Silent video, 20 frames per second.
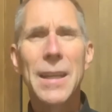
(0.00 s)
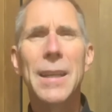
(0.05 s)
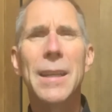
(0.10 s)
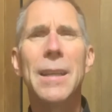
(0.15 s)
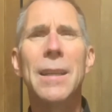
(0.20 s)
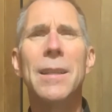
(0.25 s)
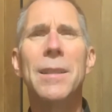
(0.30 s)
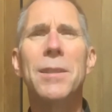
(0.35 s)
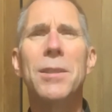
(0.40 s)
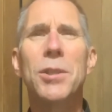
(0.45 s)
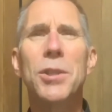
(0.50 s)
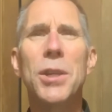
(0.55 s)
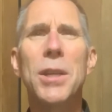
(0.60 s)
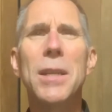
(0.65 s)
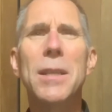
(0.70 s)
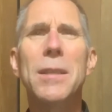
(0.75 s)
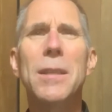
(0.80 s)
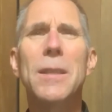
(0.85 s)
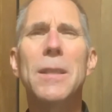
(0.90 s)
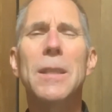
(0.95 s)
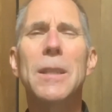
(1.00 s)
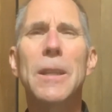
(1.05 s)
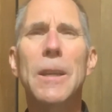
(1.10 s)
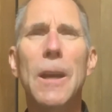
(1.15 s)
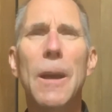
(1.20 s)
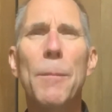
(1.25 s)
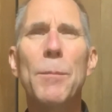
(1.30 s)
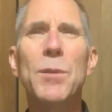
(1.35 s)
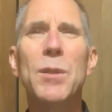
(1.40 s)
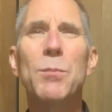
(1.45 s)
is Jesus
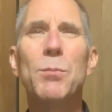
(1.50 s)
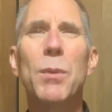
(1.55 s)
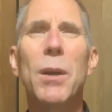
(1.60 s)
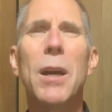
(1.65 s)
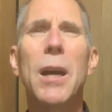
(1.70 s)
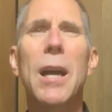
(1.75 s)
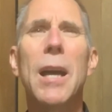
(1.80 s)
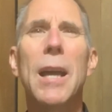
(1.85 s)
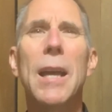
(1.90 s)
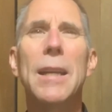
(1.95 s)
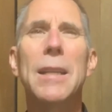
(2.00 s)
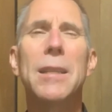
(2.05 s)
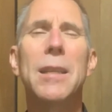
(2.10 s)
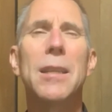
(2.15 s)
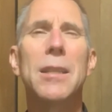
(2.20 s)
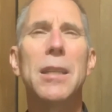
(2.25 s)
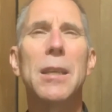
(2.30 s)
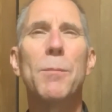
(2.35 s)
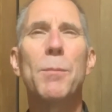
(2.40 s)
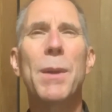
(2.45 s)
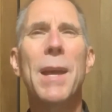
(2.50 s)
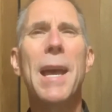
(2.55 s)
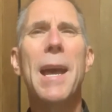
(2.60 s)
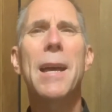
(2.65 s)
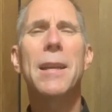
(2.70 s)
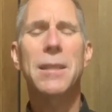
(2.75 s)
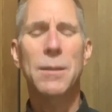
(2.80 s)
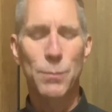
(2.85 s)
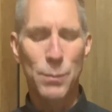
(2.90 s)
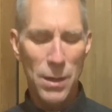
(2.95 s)
comes by, says he
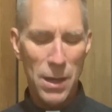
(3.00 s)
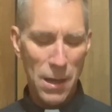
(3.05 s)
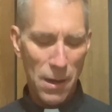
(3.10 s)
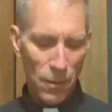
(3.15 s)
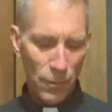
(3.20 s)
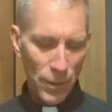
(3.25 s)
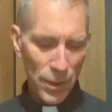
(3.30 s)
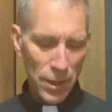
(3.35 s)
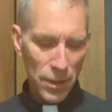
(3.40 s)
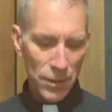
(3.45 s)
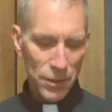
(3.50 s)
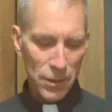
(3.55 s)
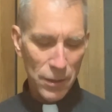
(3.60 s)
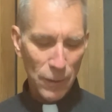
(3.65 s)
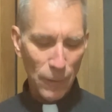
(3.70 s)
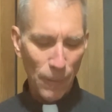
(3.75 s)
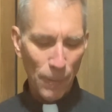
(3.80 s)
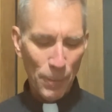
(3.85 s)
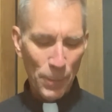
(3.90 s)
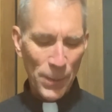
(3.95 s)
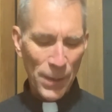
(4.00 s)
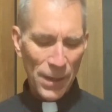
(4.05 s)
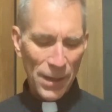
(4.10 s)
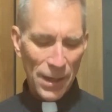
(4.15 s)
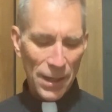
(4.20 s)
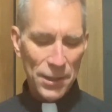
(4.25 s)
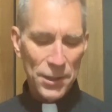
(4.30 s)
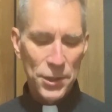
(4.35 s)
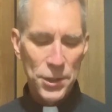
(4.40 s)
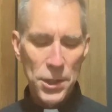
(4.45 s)
passed by, I'll read it to you.
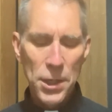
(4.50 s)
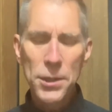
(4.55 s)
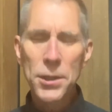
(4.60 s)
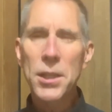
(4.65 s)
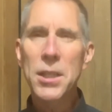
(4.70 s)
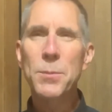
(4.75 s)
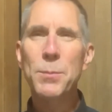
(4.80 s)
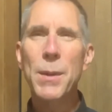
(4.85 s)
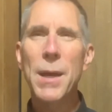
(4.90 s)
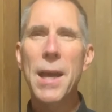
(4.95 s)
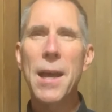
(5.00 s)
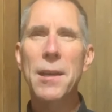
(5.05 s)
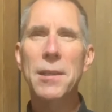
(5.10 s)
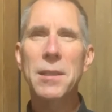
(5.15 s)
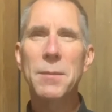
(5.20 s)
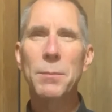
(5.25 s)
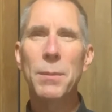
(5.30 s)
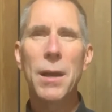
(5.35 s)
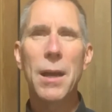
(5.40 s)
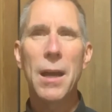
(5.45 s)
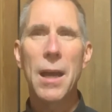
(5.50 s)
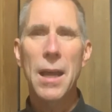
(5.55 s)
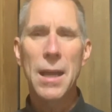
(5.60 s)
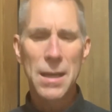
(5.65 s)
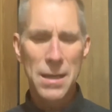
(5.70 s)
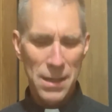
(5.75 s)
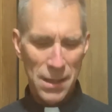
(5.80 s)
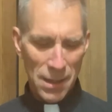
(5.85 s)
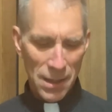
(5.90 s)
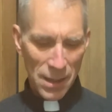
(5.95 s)
As Jesus passed
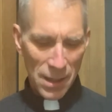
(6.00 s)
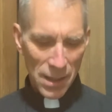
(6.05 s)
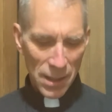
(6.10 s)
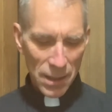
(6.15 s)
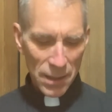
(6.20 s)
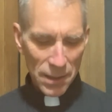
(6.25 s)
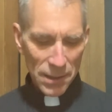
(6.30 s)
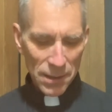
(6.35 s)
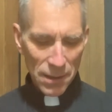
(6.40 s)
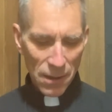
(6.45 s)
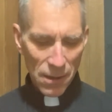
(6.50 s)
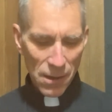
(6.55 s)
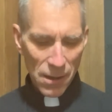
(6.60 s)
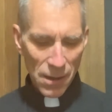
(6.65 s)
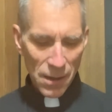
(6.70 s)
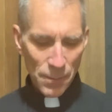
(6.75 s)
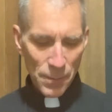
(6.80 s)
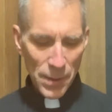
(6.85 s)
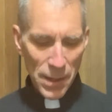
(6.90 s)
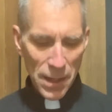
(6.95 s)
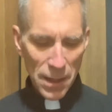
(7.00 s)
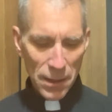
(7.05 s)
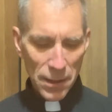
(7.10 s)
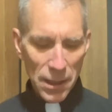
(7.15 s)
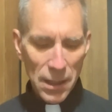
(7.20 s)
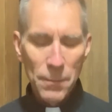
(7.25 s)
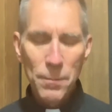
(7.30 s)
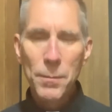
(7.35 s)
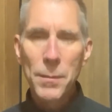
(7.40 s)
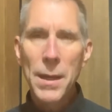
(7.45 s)
by, he saw a man
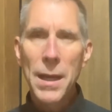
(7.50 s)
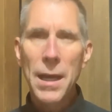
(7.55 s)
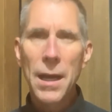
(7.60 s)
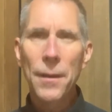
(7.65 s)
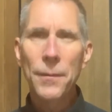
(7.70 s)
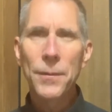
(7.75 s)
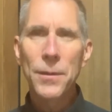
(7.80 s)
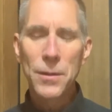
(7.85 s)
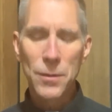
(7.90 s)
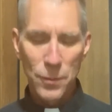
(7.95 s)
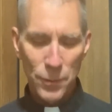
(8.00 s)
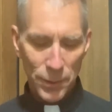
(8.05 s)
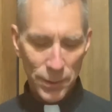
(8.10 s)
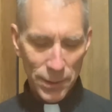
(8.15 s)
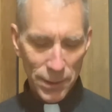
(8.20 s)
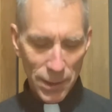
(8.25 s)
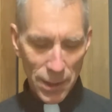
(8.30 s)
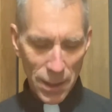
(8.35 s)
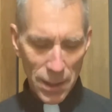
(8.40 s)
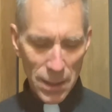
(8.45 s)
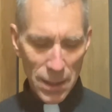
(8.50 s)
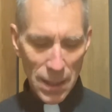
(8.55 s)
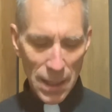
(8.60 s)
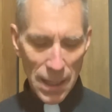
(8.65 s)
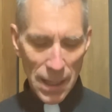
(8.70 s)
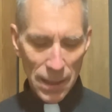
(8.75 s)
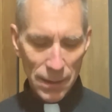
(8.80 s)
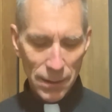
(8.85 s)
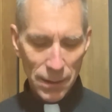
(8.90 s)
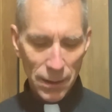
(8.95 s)
named Matthew sitting
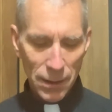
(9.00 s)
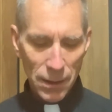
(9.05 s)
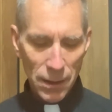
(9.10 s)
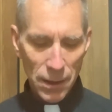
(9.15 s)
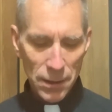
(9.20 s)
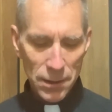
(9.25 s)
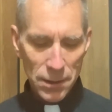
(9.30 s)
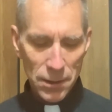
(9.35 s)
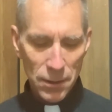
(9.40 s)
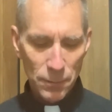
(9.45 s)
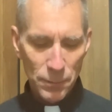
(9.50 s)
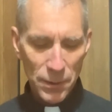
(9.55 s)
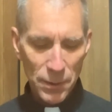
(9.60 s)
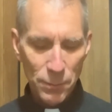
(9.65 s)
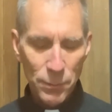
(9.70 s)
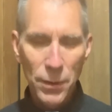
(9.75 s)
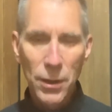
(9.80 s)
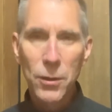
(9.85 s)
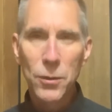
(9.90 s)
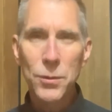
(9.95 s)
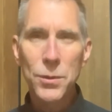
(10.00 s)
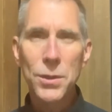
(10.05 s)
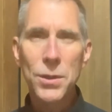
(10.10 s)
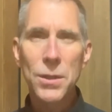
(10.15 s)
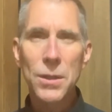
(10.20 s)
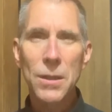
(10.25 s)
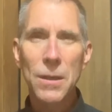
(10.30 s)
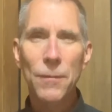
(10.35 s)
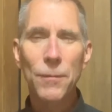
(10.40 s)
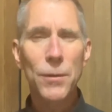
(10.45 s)
at the customs
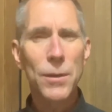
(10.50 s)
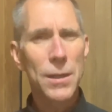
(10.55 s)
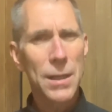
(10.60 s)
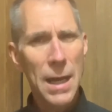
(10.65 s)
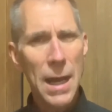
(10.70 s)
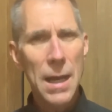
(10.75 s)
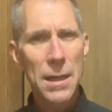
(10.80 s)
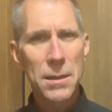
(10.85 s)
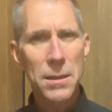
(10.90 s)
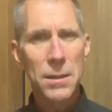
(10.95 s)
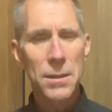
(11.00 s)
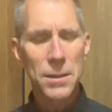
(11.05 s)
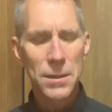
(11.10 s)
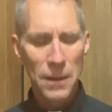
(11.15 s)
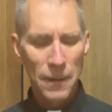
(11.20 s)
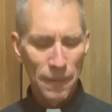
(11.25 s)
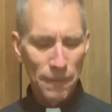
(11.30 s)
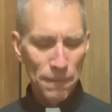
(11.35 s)
post for taxes.